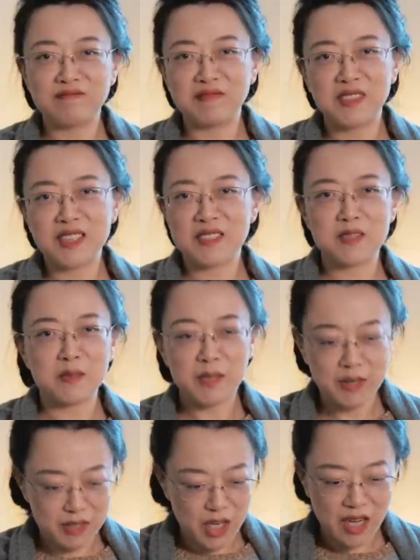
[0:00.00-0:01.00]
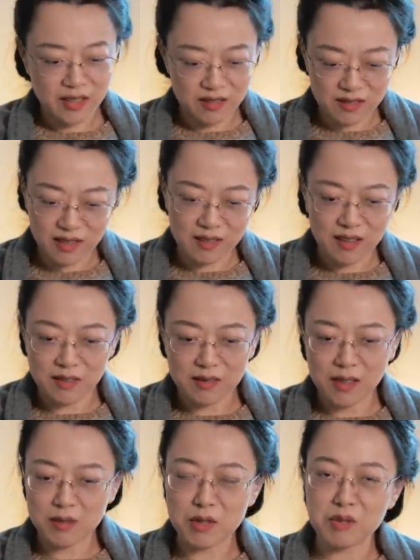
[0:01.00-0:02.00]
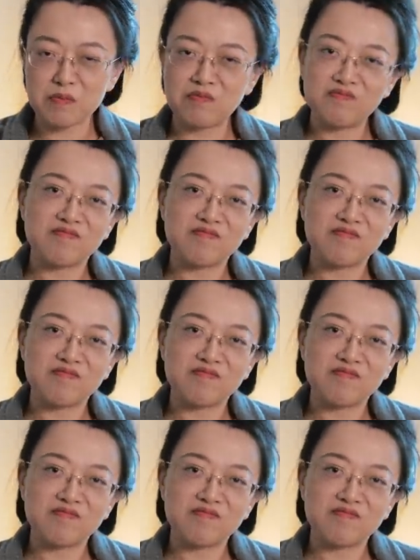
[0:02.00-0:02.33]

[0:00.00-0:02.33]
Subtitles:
This is my channel. I'll just